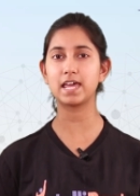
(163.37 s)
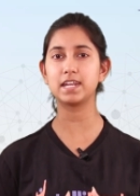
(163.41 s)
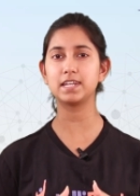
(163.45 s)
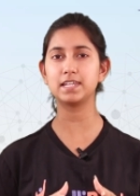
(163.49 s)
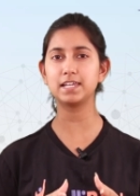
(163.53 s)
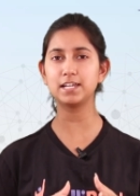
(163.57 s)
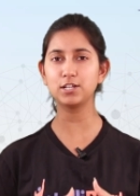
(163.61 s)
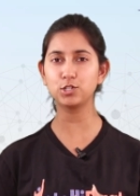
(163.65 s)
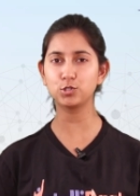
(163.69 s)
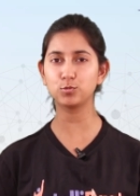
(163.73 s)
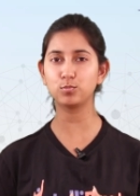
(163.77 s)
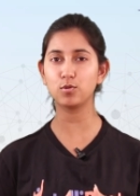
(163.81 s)
and
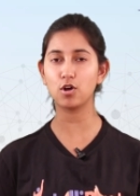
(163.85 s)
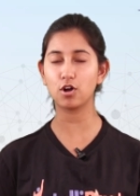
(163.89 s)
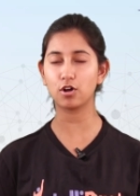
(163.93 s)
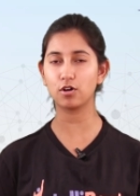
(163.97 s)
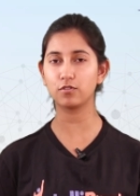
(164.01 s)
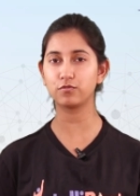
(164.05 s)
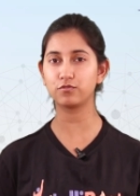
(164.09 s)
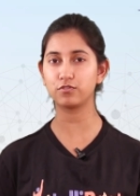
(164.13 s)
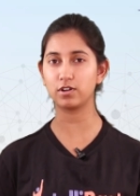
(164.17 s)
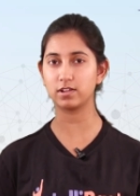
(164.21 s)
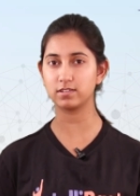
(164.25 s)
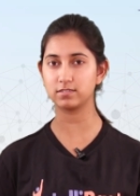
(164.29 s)
each
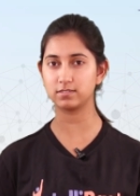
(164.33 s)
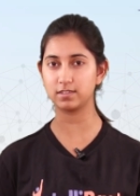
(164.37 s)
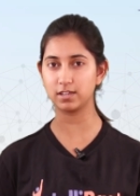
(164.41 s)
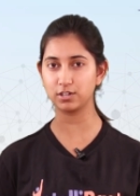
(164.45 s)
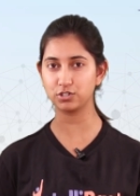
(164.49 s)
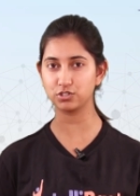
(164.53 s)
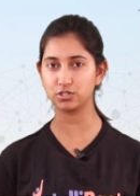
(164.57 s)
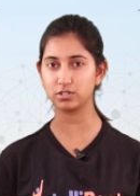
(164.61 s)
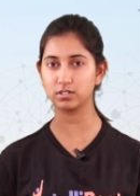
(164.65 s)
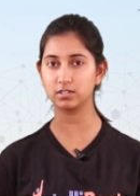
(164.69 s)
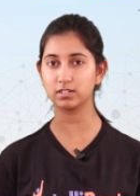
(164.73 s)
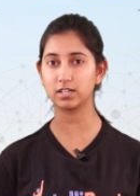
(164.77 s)
block of
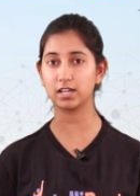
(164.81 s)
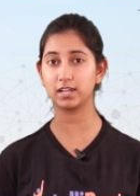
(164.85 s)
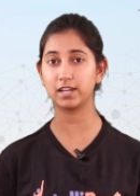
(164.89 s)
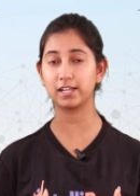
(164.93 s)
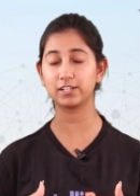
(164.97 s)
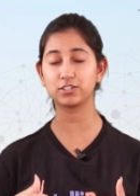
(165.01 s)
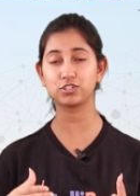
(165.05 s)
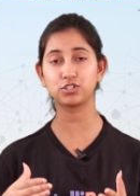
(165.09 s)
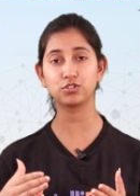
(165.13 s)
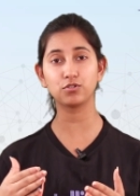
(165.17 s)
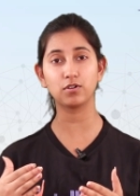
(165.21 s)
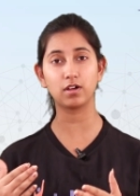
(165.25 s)
transaction
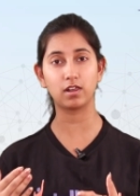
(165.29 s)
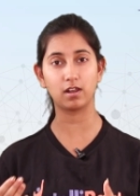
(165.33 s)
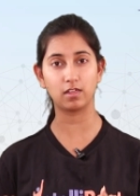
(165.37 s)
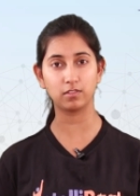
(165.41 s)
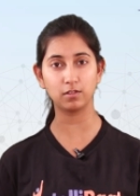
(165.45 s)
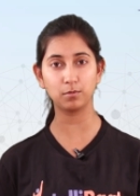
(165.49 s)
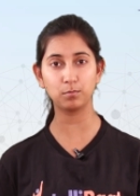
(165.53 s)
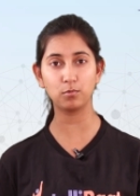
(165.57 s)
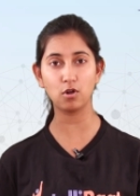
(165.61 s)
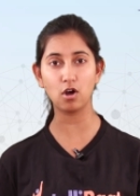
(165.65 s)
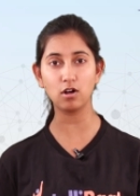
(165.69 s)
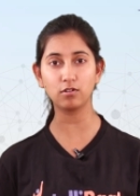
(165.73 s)
connects to
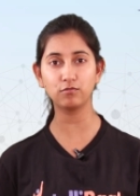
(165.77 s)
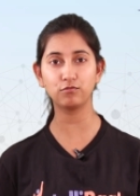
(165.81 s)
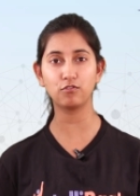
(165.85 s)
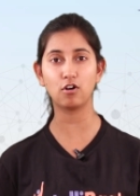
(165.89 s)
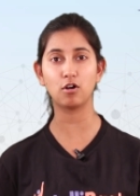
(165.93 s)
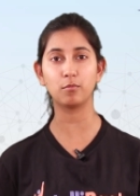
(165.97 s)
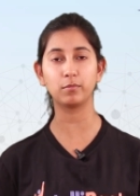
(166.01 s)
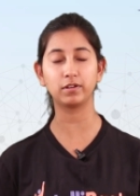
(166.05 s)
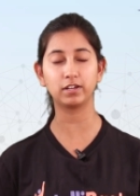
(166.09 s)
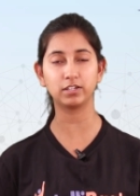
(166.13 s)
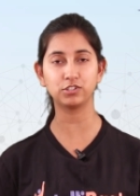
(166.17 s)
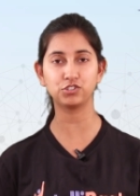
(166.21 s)
another block,
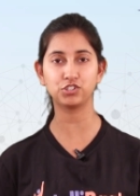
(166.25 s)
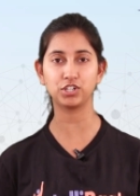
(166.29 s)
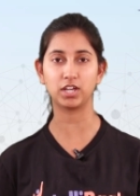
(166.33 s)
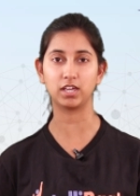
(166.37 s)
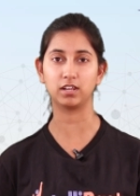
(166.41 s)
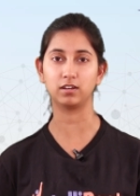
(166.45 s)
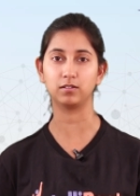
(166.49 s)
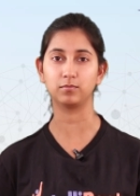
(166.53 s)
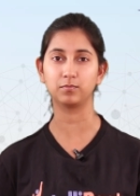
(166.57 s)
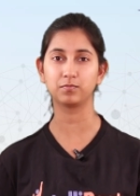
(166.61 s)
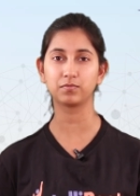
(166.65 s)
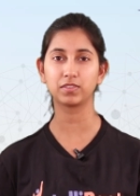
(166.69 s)
forming a
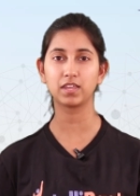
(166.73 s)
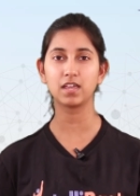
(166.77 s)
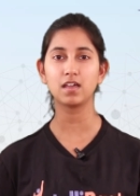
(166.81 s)
chain.